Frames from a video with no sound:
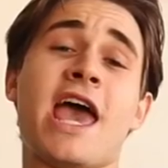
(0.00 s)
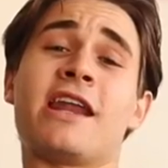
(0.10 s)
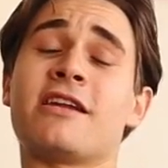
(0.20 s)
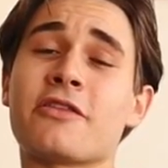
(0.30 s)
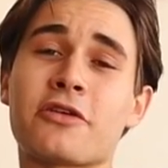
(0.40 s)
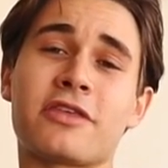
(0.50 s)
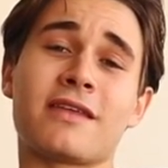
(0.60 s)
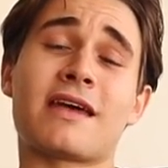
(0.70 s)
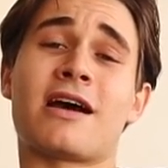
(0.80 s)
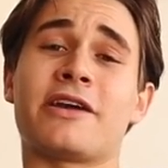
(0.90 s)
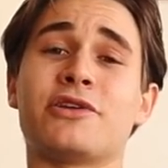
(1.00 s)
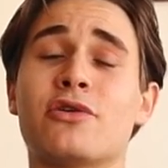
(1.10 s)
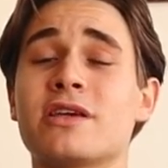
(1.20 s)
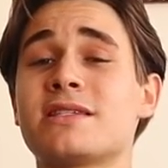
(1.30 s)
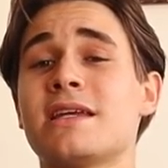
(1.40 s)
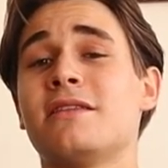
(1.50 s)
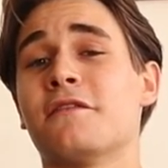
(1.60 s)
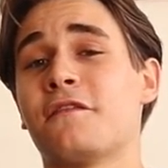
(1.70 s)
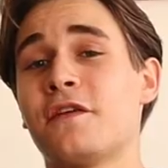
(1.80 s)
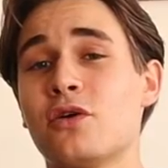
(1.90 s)
And another thing that I noticed in
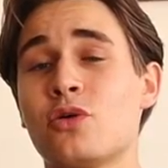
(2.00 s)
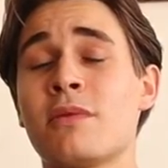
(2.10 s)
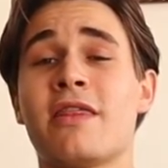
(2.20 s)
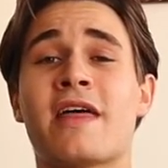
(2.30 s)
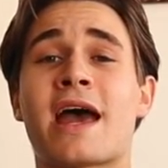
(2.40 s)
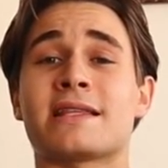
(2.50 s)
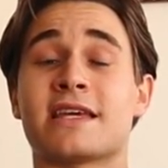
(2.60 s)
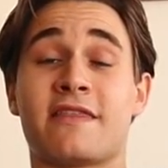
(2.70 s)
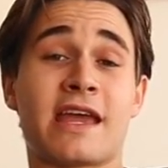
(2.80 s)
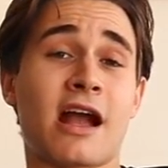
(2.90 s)
the film that they